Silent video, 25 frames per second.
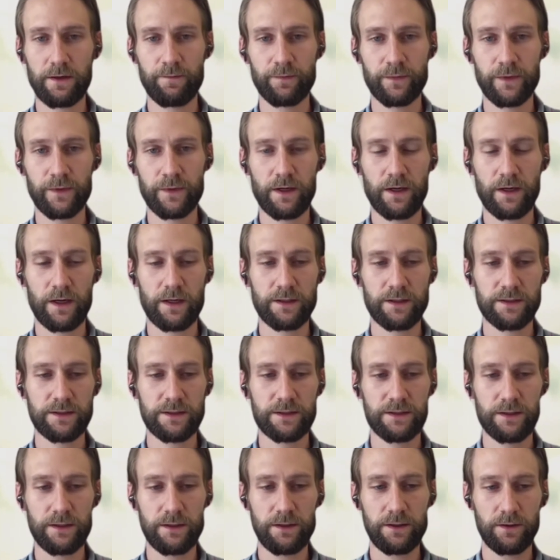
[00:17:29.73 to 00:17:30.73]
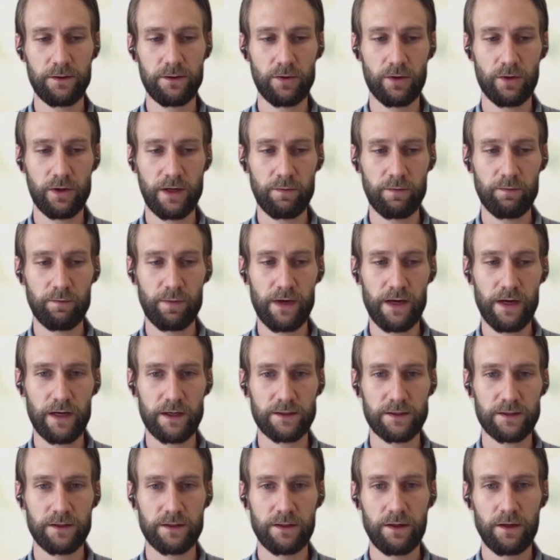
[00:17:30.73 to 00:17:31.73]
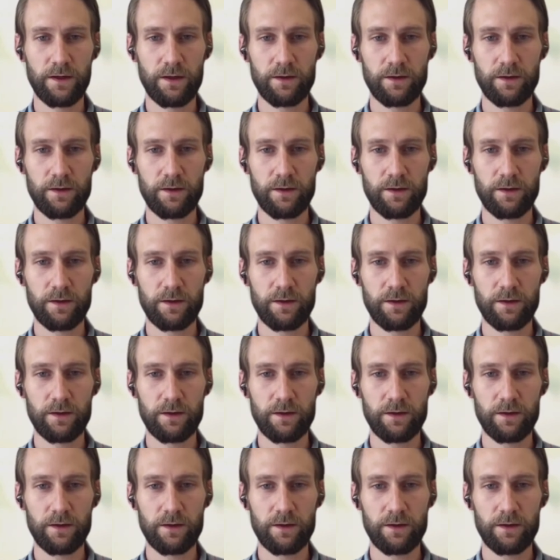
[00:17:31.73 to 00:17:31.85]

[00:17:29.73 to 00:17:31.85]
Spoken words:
can see your impact,